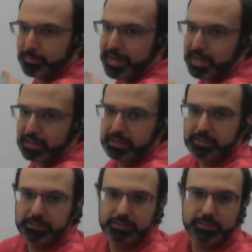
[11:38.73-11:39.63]
back.
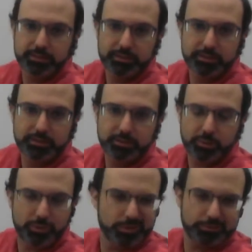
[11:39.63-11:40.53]

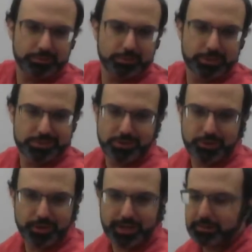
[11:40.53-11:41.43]
Well, we're at
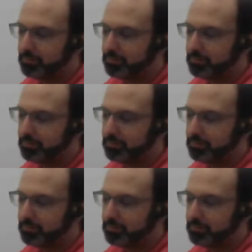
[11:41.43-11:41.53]
0 again.